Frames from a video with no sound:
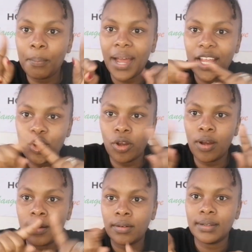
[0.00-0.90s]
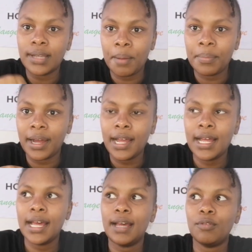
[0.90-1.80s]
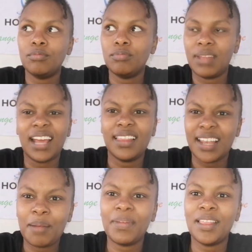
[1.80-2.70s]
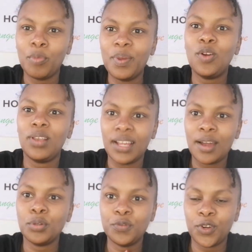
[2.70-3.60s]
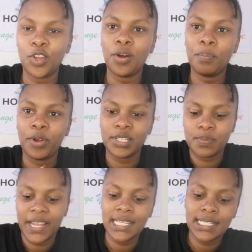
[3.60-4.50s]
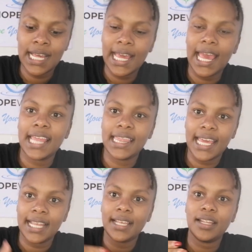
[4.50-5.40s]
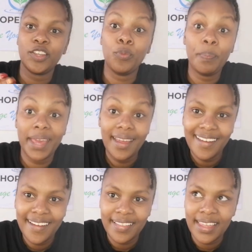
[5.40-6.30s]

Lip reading: number, your number, like the number they'll be calling out for your appointment, and then you pay.